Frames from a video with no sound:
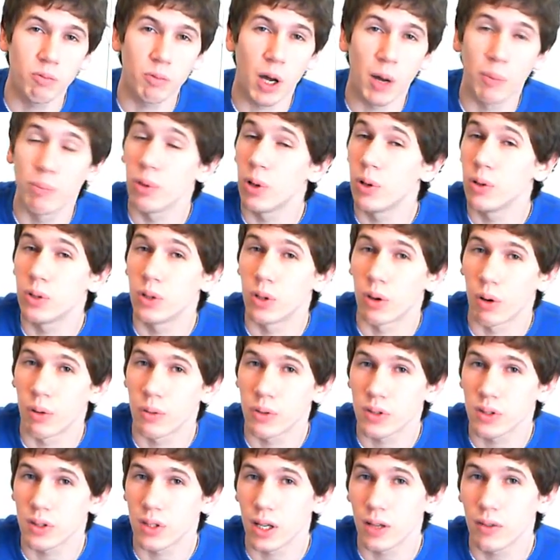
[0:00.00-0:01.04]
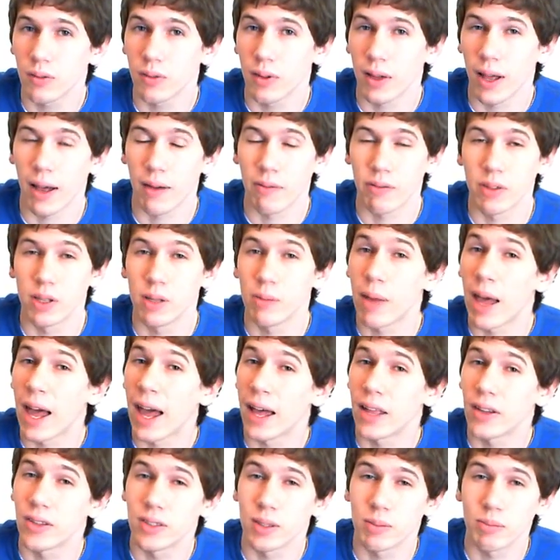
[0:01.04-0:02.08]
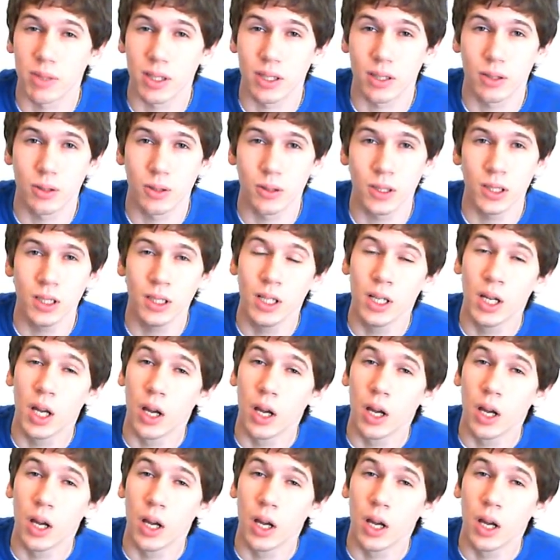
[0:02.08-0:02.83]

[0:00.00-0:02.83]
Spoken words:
upload your own stuff, have them add something to it,